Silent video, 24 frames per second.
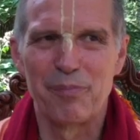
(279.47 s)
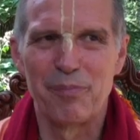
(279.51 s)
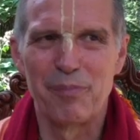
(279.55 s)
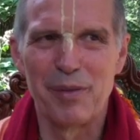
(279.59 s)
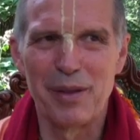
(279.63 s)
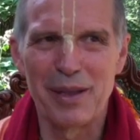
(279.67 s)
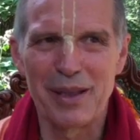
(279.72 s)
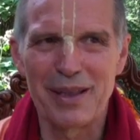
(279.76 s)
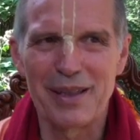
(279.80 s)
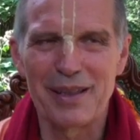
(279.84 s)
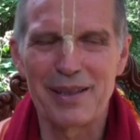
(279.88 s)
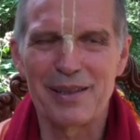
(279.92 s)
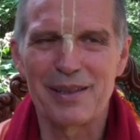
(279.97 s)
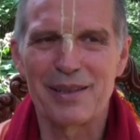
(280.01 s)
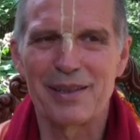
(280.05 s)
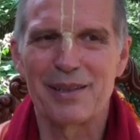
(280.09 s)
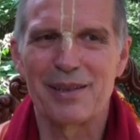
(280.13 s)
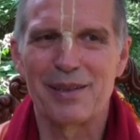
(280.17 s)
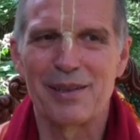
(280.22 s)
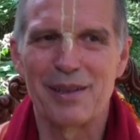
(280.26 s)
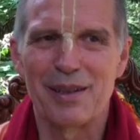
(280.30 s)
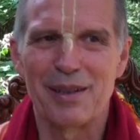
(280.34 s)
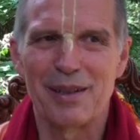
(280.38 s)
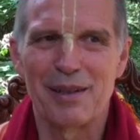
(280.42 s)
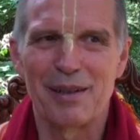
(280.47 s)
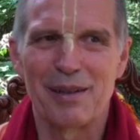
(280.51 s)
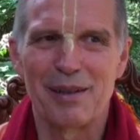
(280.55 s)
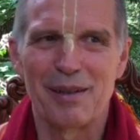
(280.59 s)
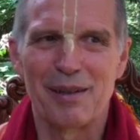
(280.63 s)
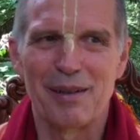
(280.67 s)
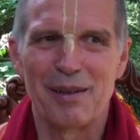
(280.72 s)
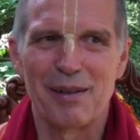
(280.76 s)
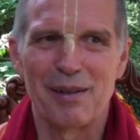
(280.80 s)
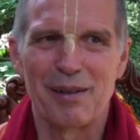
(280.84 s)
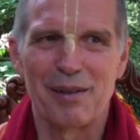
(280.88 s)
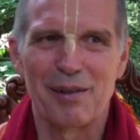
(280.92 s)
biggest
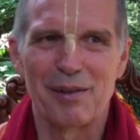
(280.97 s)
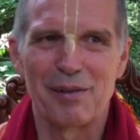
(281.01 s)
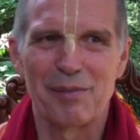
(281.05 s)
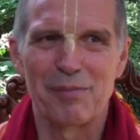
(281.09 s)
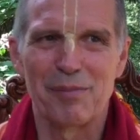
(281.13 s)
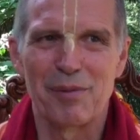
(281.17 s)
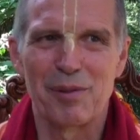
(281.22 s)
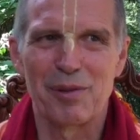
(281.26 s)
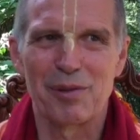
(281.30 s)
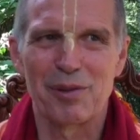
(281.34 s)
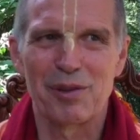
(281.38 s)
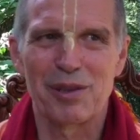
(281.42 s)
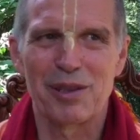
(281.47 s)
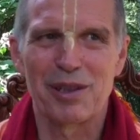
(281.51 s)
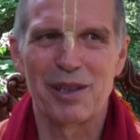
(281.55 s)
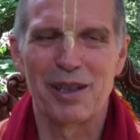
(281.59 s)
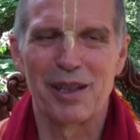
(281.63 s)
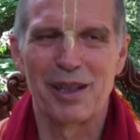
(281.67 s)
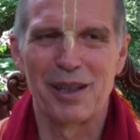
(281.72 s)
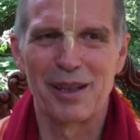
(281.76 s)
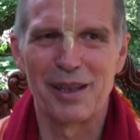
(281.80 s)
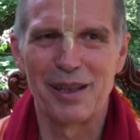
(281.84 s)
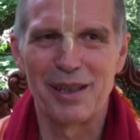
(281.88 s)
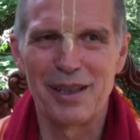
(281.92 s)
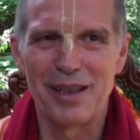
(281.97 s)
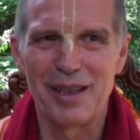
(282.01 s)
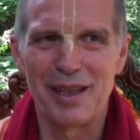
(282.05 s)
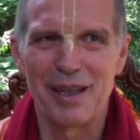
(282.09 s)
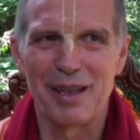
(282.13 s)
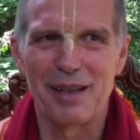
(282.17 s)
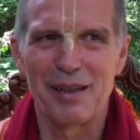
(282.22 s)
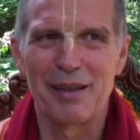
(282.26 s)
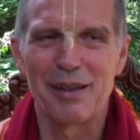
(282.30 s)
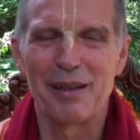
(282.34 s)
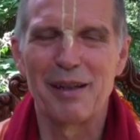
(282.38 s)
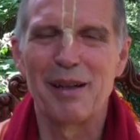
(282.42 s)
or most
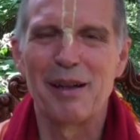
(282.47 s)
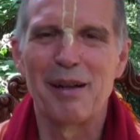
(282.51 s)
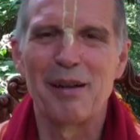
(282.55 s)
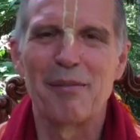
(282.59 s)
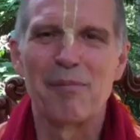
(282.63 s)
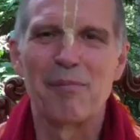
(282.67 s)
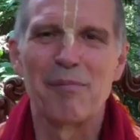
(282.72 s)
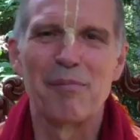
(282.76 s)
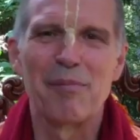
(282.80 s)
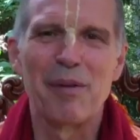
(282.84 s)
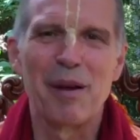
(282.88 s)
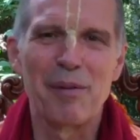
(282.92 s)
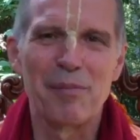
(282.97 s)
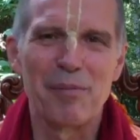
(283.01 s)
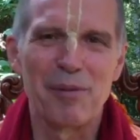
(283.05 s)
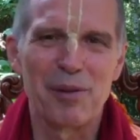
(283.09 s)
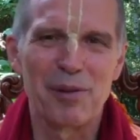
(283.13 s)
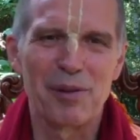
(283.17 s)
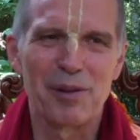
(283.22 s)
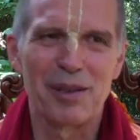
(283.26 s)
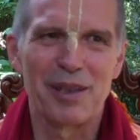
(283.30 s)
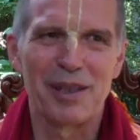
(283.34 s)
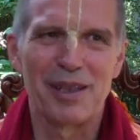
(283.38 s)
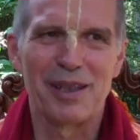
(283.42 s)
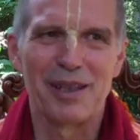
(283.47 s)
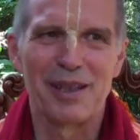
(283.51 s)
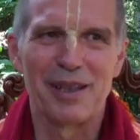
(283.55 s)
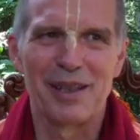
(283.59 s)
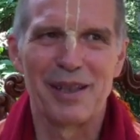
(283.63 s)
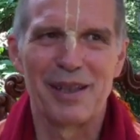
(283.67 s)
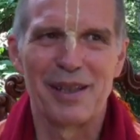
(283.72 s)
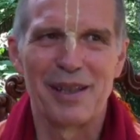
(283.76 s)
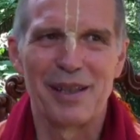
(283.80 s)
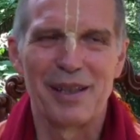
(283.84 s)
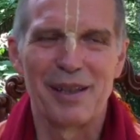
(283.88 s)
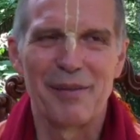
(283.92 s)
clear memory,
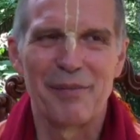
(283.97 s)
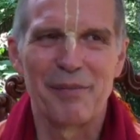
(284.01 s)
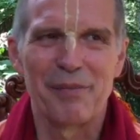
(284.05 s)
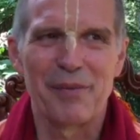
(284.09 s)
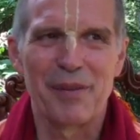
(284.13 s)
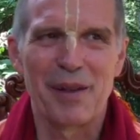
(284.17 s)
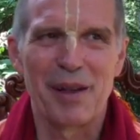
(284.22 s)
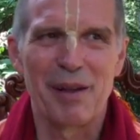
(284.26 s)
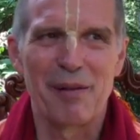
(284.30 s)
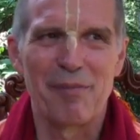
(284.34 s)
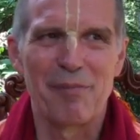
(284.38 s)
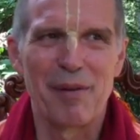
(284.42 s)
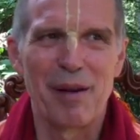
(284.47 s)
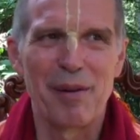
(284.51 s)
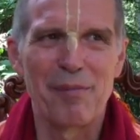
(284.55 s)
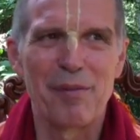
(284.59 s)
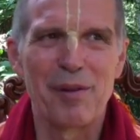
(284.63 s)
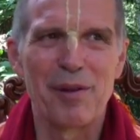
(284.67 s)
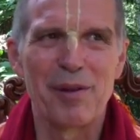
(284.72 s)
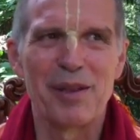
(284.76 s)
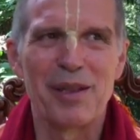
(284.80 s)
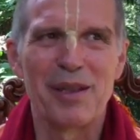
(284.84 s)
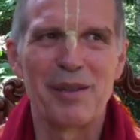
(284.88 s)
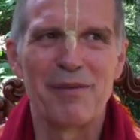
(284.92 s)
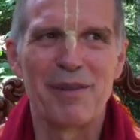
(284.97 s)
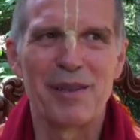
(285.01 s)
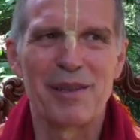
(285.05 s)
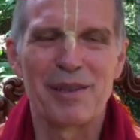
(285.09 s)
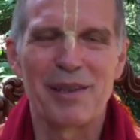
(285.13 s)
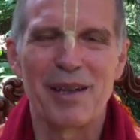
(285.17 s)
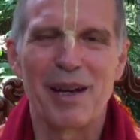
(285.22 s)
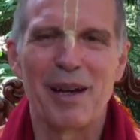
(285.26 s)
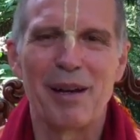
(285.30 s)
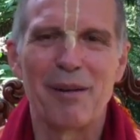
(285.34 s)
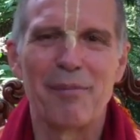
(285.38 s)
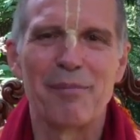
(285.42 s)
a memory
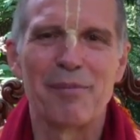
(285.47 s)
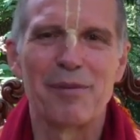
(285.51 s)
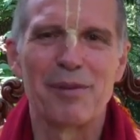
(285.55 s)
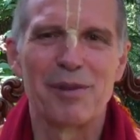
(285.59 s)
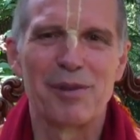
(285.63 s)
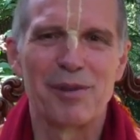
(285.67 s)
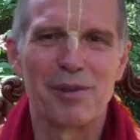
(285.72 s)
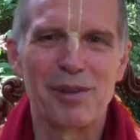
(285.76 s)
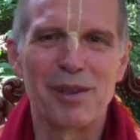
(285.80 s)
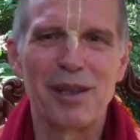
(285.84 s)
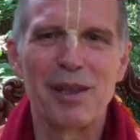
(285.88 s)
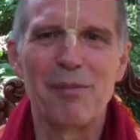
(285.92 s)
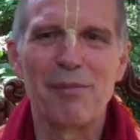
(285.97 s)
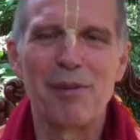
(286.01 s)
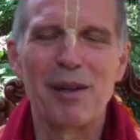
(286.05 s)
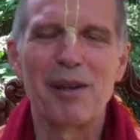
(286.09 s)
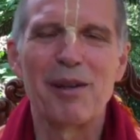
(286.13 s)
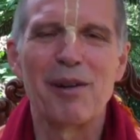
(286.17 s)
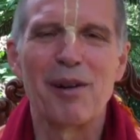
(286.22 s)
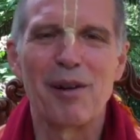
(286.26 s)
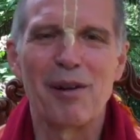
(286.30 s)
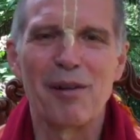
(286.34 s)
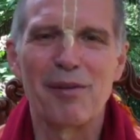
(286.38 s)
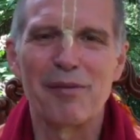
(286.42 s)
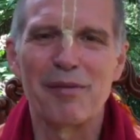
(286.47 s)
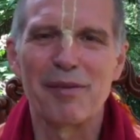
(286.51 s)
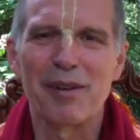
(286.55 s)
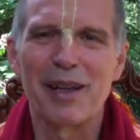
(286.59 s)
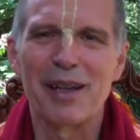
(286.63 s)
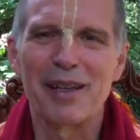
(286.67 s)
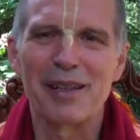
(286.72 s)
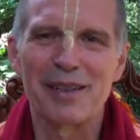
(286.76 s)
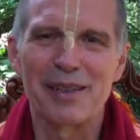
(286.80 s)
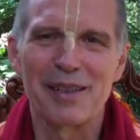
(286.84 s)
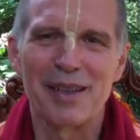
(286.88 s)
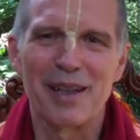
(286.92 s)
which I'm dreaming of
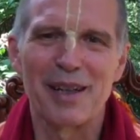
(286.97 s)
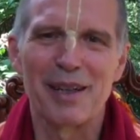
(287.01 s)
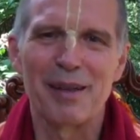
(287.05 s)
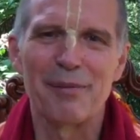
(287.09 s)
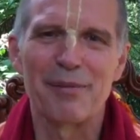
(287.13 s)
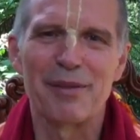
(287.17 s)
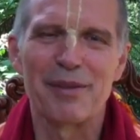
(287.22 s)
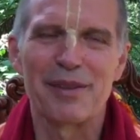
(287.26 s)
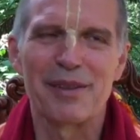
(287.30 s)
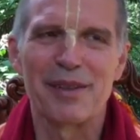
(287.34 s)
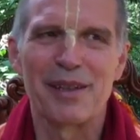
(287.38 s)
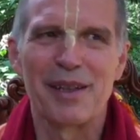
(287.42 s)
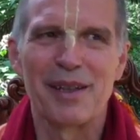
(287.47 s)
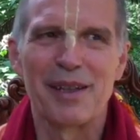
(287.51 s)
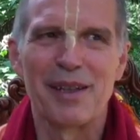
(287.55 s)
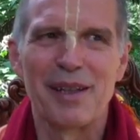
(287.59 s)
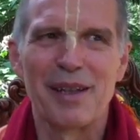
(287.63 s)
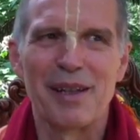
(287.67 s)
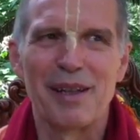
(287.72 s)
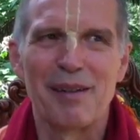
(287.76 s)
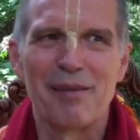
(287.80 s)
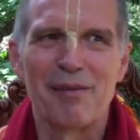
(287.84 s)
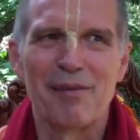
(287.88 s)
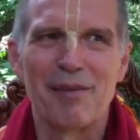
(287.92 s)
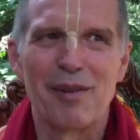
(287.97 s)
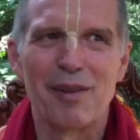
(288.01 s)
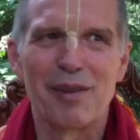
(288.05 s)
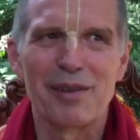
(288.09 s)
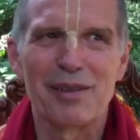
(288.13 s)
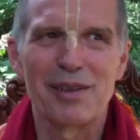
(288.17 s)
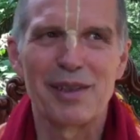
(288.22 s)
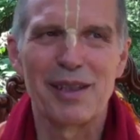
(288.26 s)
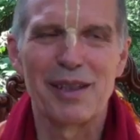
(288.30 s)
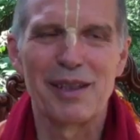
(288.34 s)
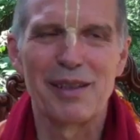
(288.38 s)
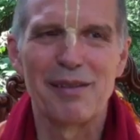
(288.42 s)
at times,
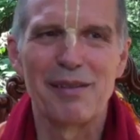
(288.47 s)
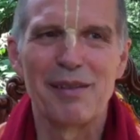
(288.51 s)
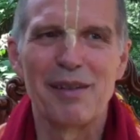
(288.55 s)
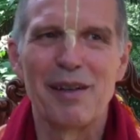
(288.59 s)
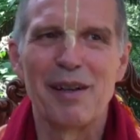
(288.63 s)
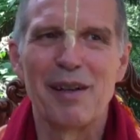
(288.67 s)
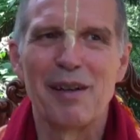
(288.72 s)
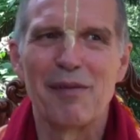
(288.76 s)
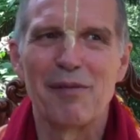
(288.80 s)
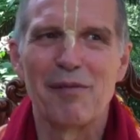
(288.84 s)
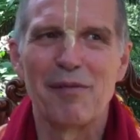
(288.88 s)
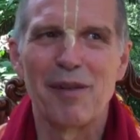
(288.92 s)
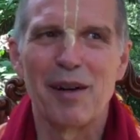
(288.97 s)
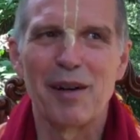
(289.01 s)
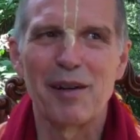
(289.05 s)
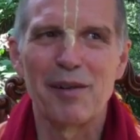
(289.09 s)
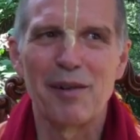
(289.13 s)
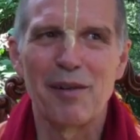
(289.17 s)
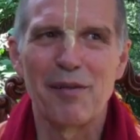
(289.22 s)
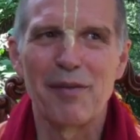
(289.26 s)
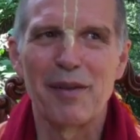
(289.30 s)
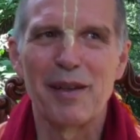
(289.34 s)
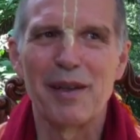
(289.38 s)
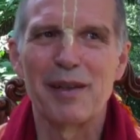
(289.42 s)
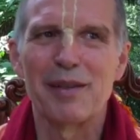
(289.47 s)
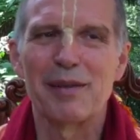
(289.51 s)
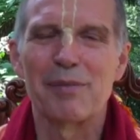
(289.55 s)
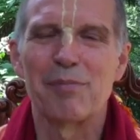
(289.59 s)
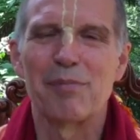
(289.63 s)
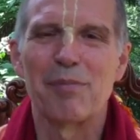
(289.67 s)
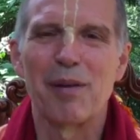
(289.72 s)
was in one of his